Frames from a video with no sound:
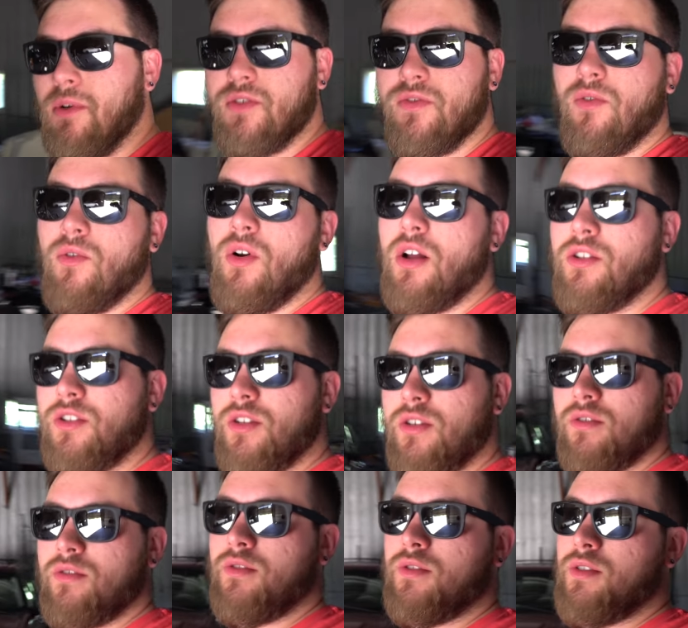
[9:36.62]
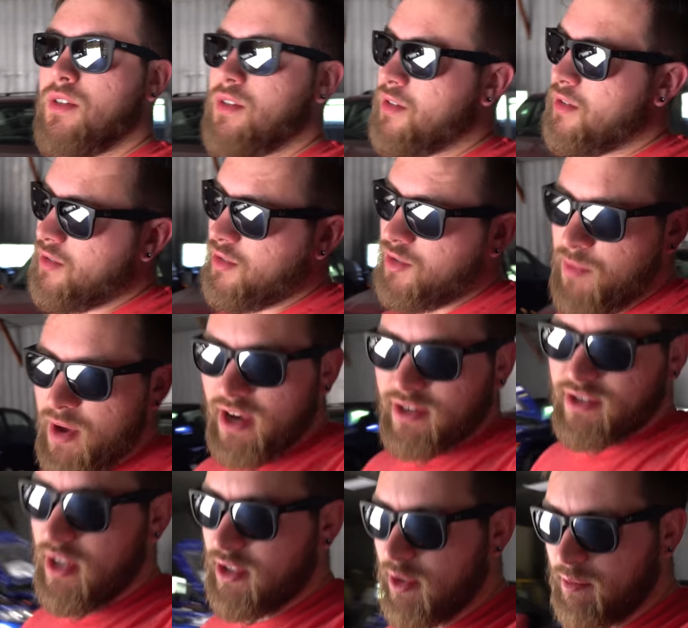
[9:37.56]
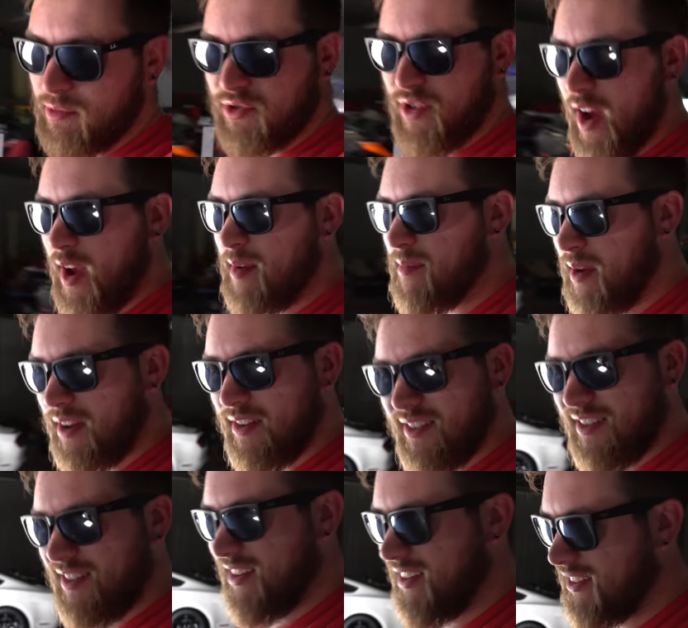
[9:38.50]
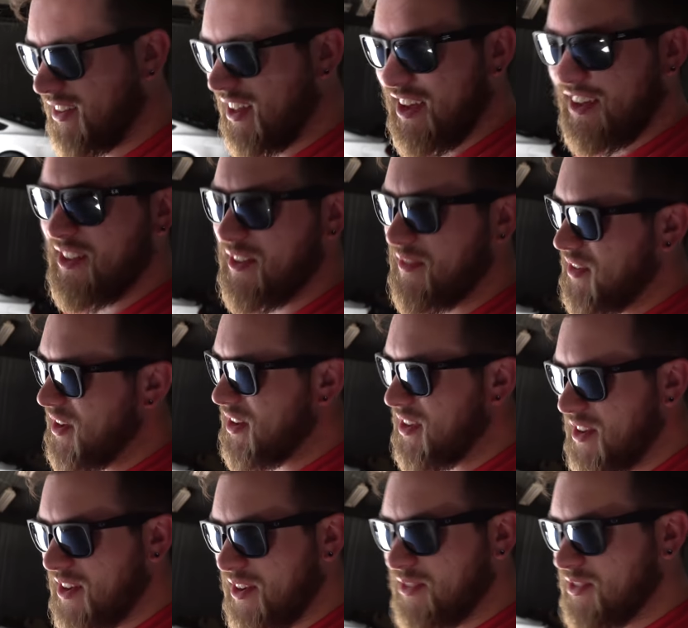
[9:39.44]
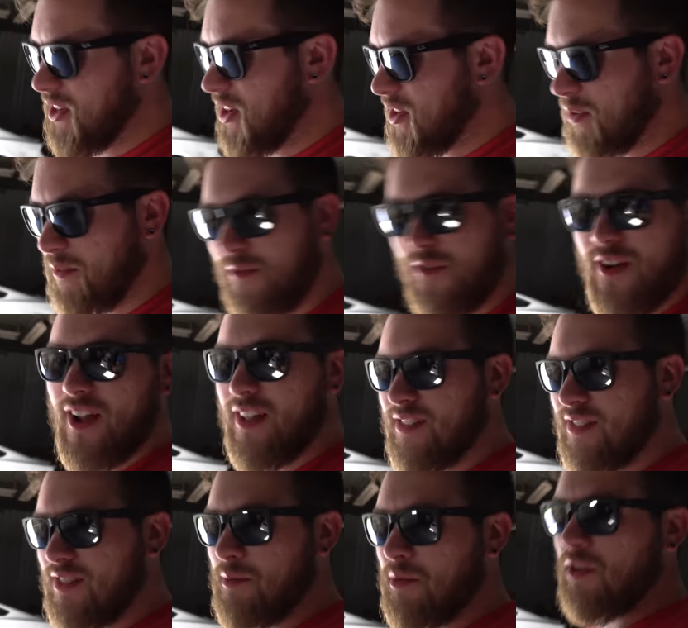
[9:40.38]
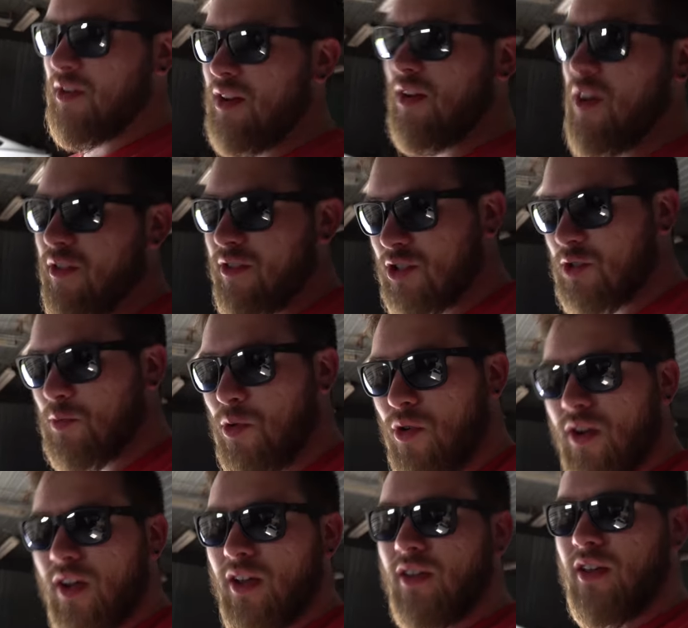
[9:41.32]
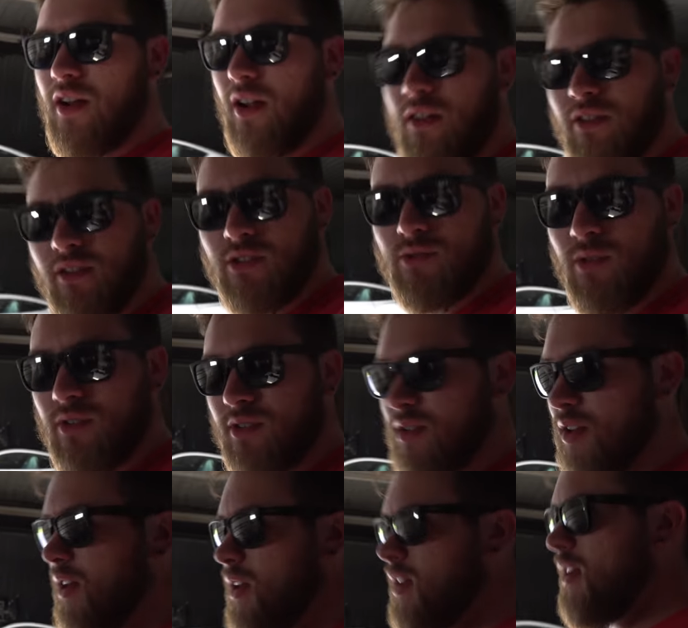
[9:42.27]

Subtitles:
much for watching. Smash that subscribe button. Like the video. Tell your friends. I'm going to need all the support I can get on this one.